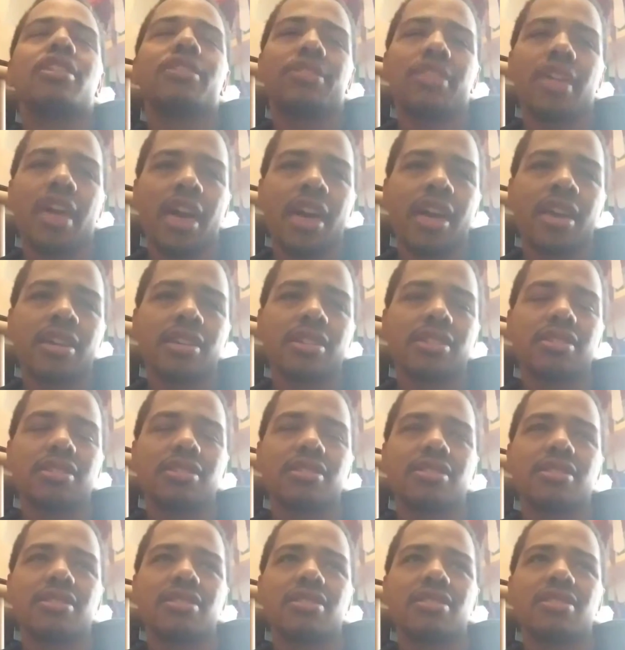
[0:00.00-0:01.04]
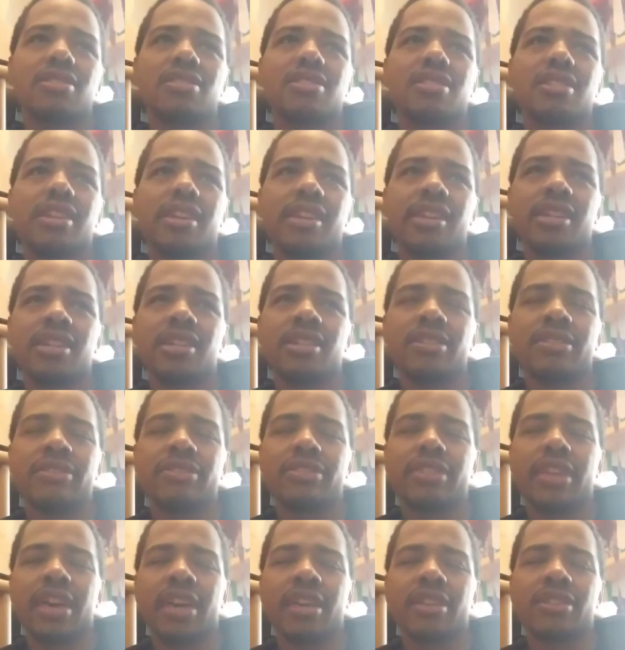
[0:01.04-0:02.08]
that in
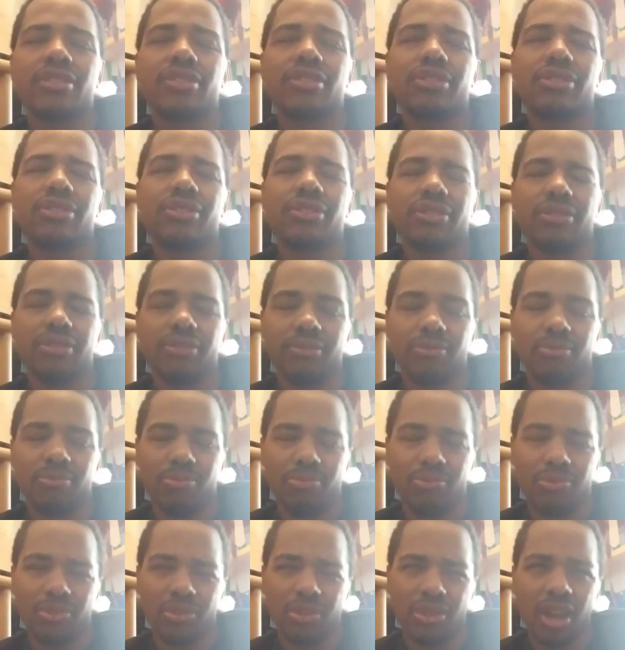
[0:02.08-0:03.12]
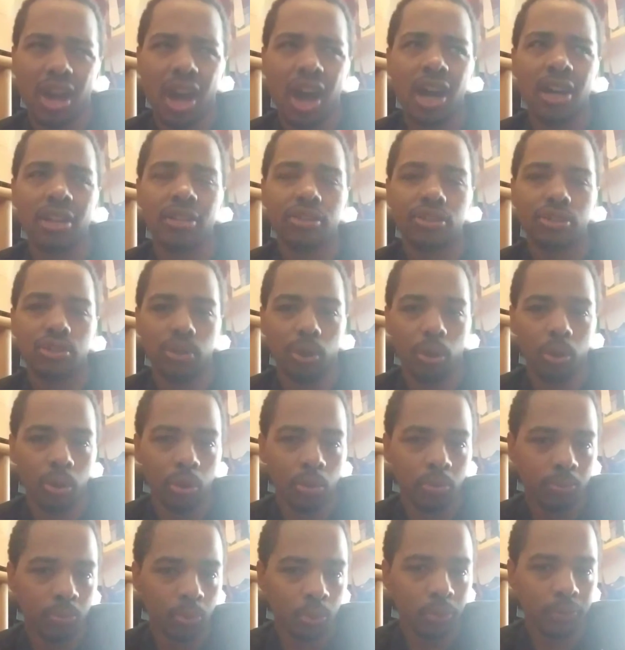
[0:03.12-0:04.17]
that Han Solo
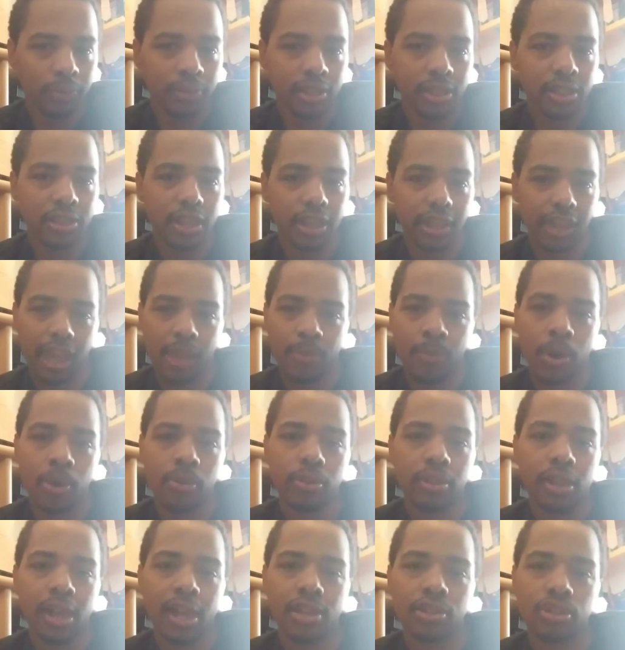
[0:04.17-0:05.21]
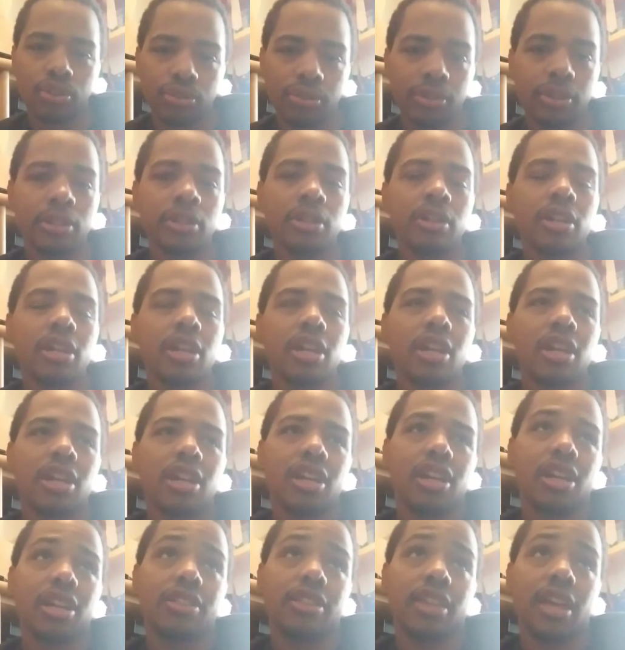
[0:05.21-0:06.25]
movie that came out last year,
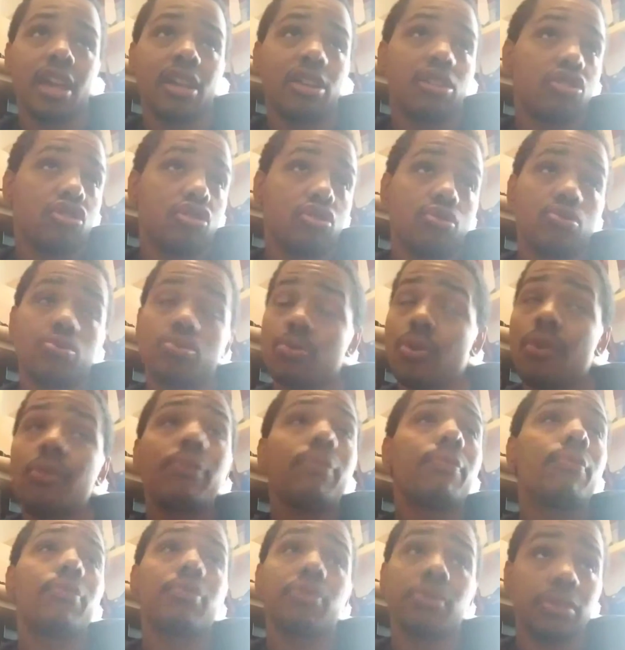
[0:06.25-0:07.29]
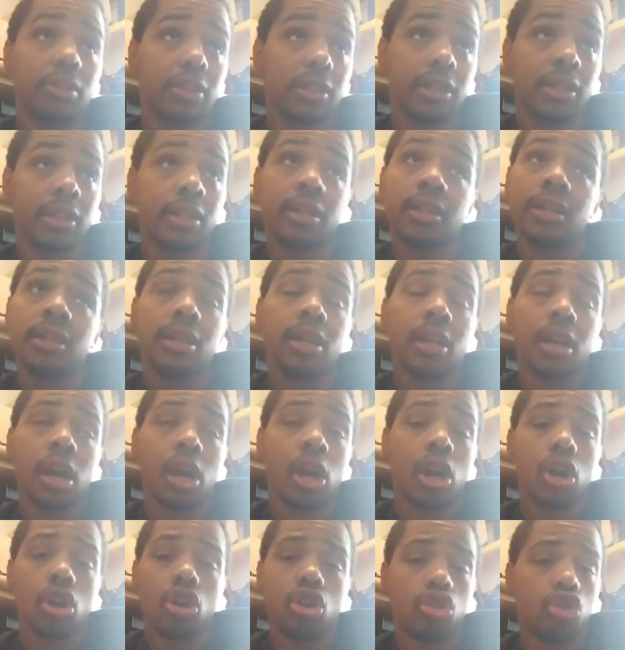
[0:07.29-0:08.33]
that truthfully
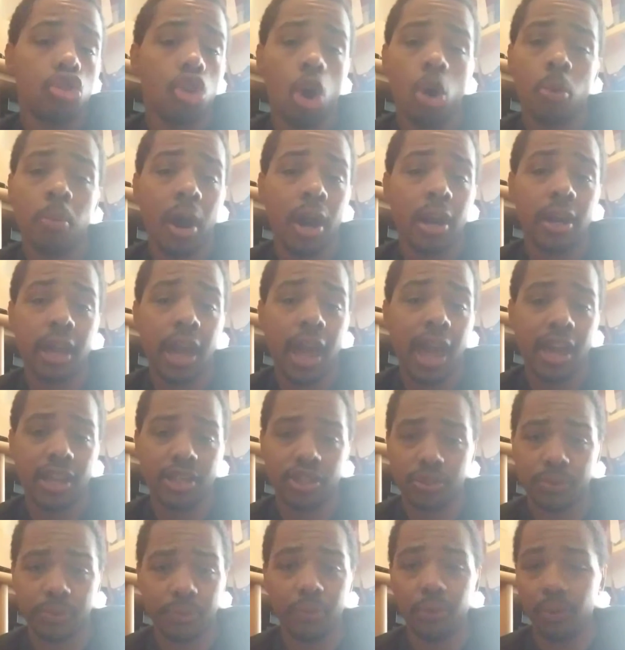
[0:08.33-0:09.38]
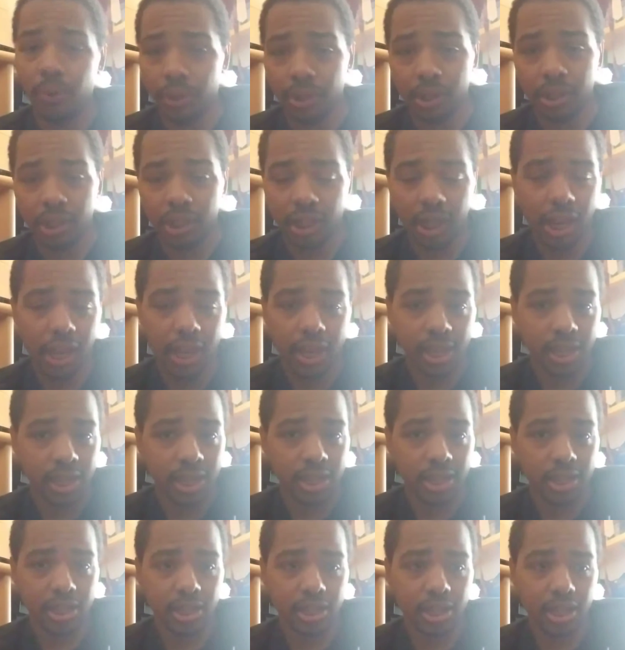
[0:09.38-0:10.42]
nobody asked for,
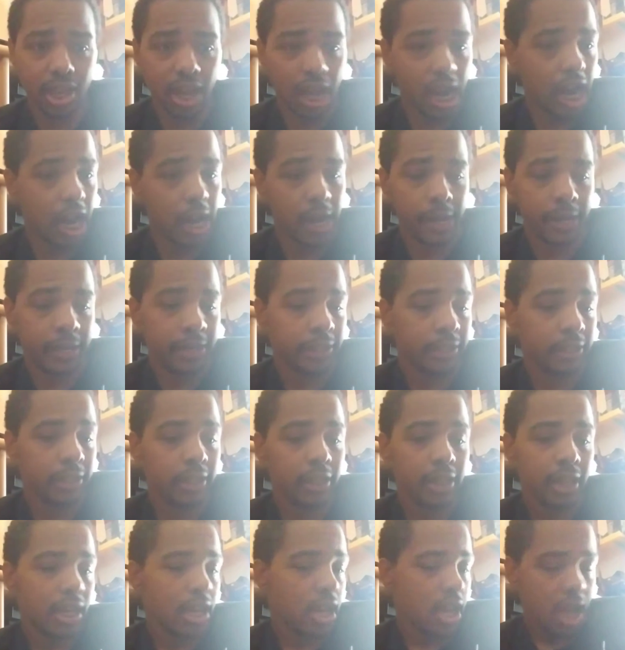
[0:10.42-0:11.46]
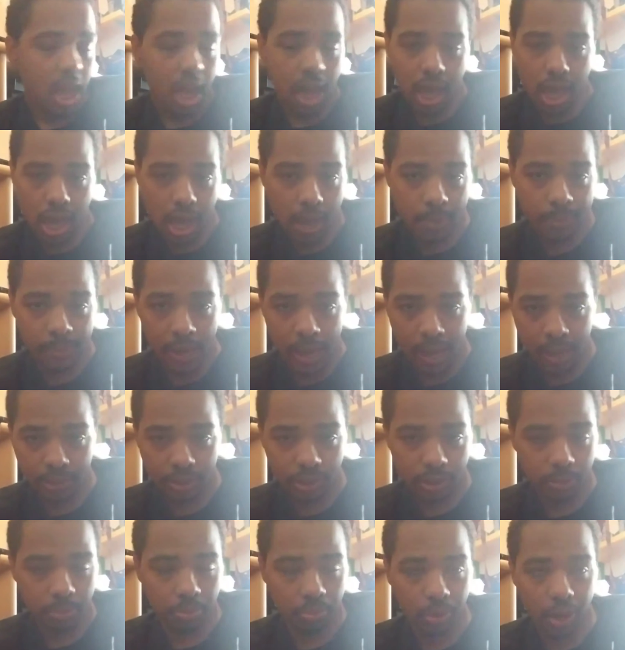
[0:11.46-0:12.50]
and I am not
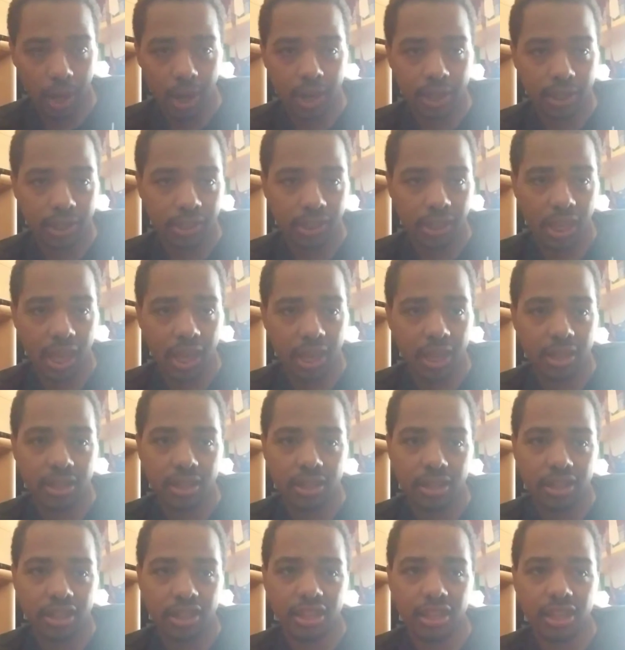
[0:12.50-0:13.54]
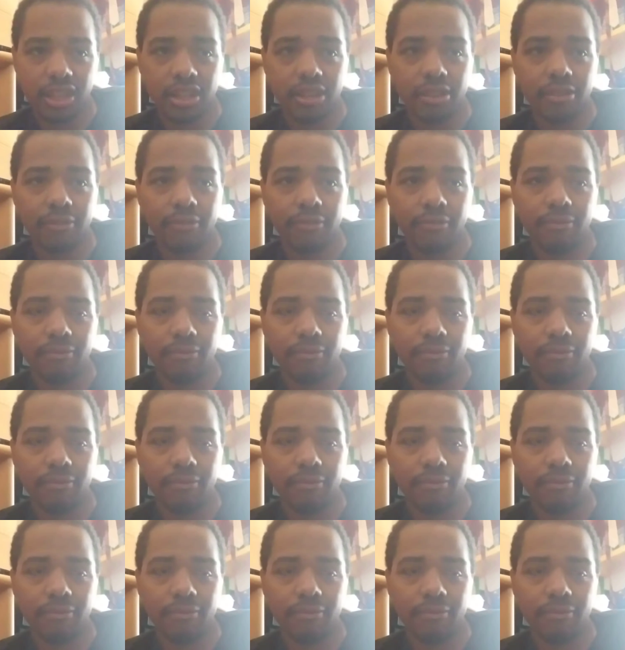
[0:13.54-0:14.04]
surprised that it